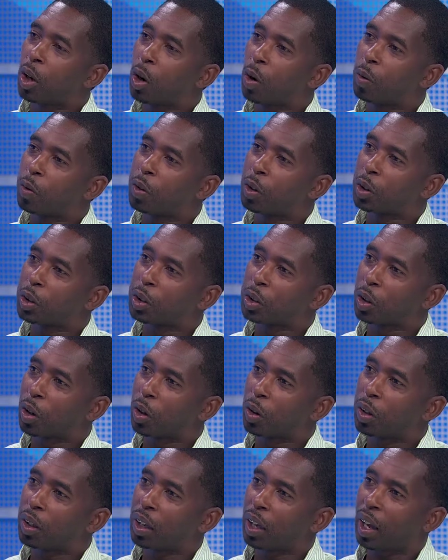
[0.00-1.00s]
a hopeful
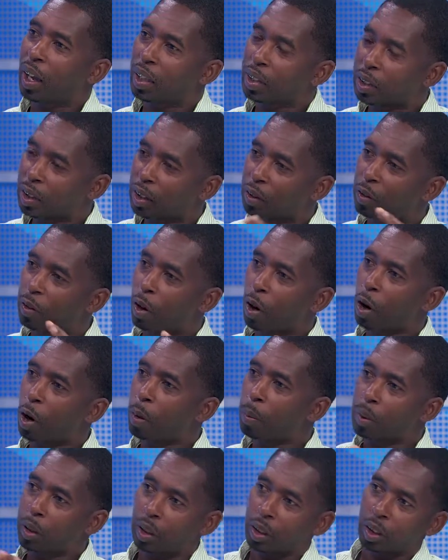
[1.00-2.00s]
story as it
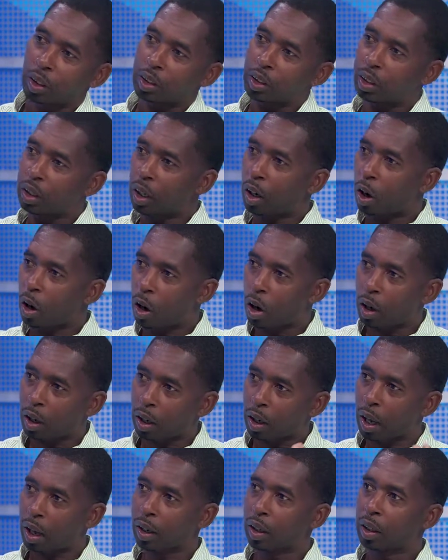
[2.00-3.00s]
evolved because there are a
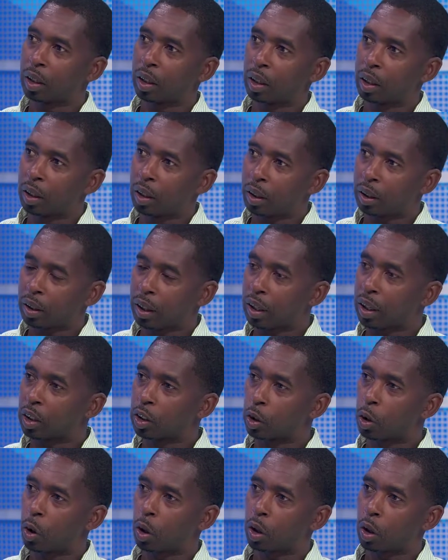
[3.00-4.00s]
lot of
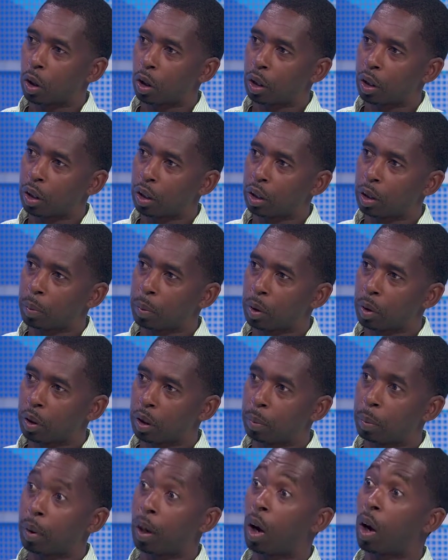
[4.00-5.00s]
things going on in the
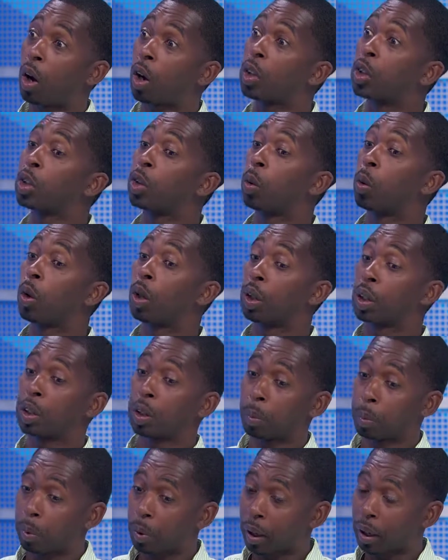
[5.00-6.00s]
community, but I also wanted
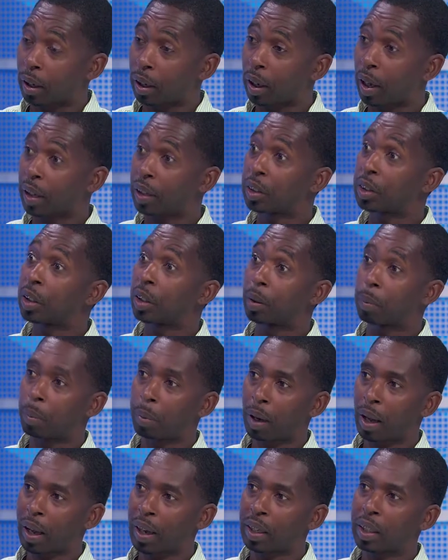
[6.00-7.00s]
to bring light to the
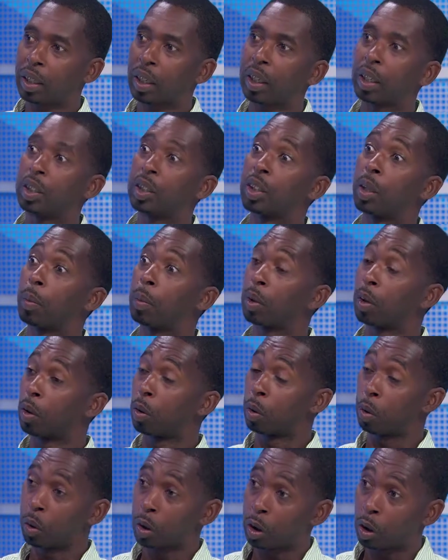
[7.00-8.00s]
blight and some of the
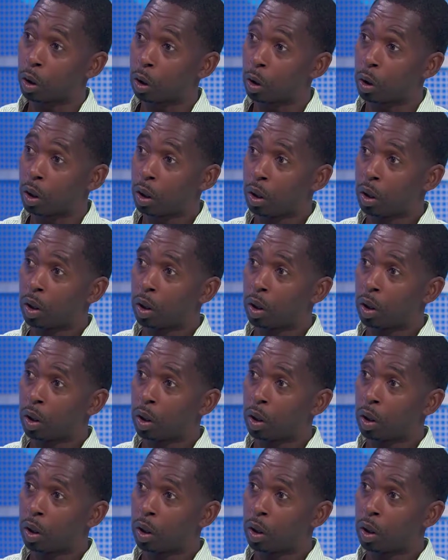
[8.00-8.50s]
real